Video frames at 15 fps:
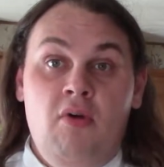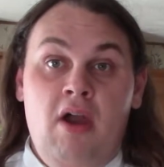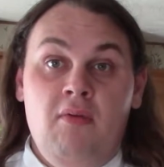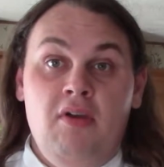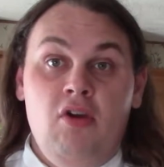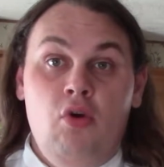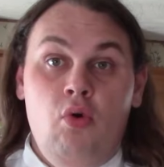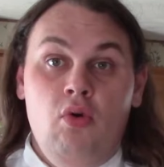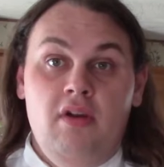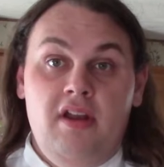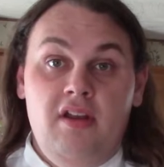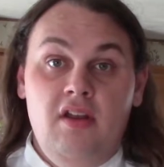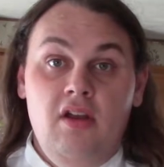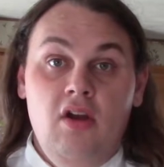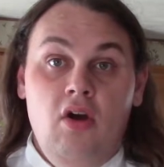I
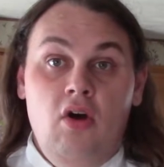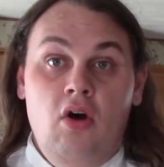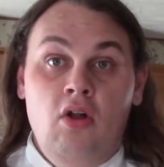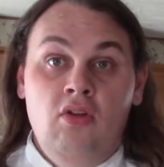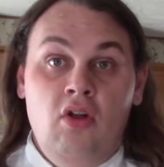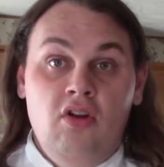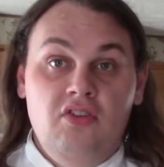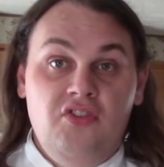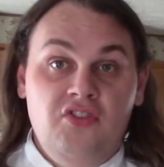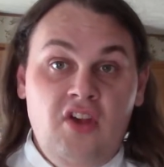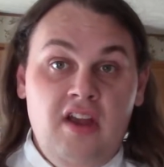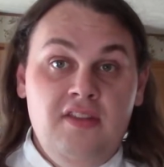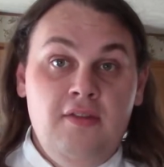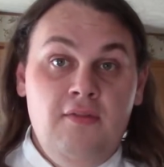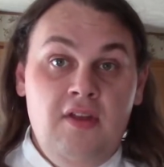recorded
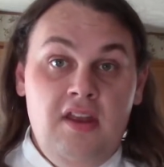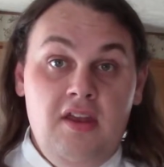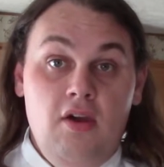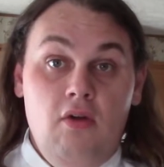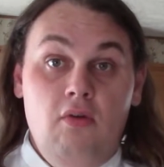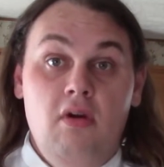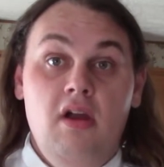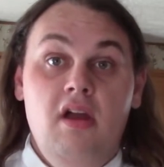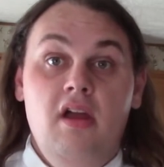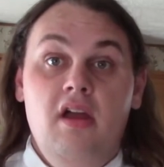alongside the video